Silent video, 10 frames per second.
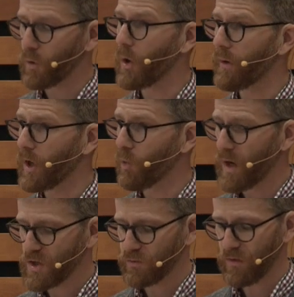foregoing our
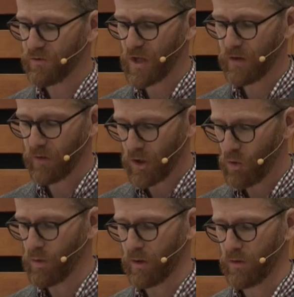wages for the sake of our
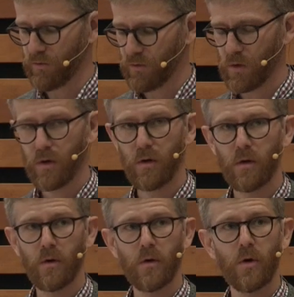coworkers
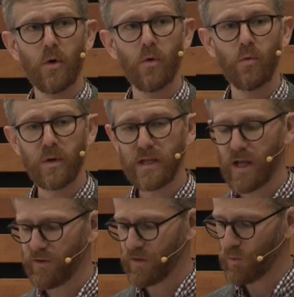
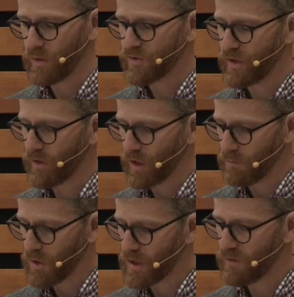realizing that we share a
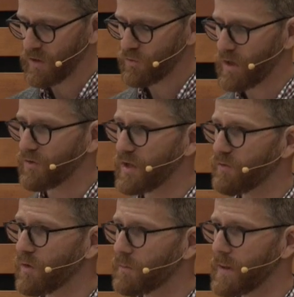community of interests
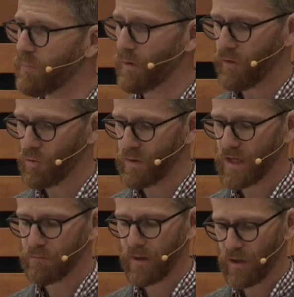even with people with whom we
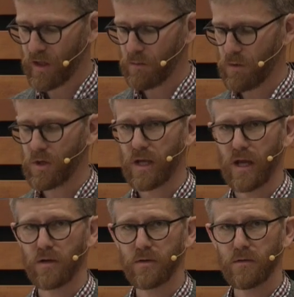can barely
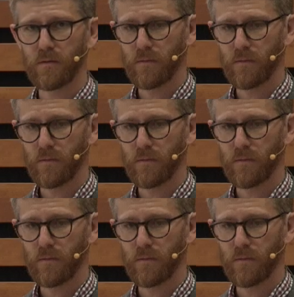communicate.